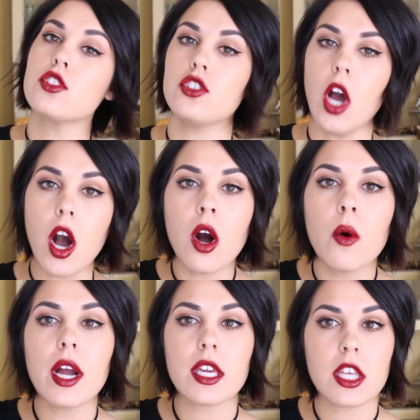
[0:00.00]

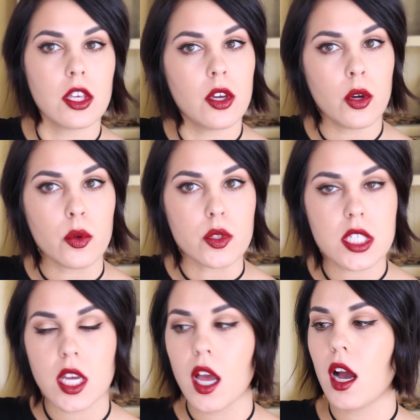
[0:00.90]
so
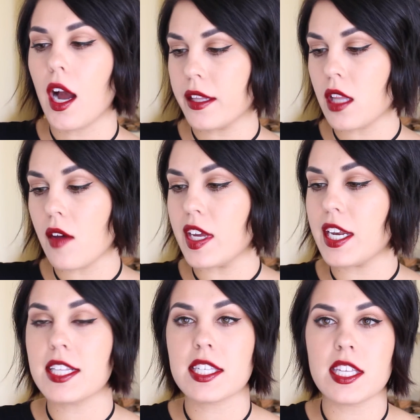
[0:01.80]
cute. I love
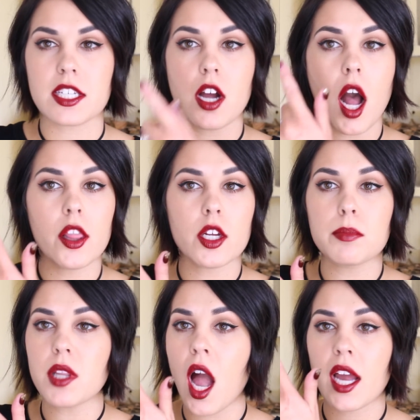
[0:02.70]
it. It's this
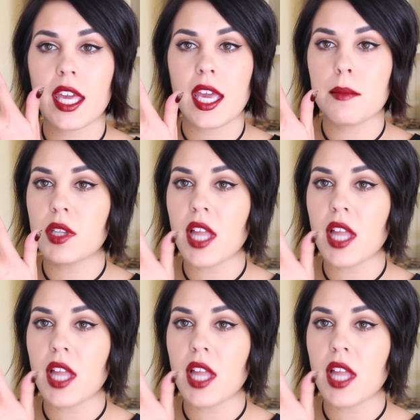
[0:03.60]
color blocking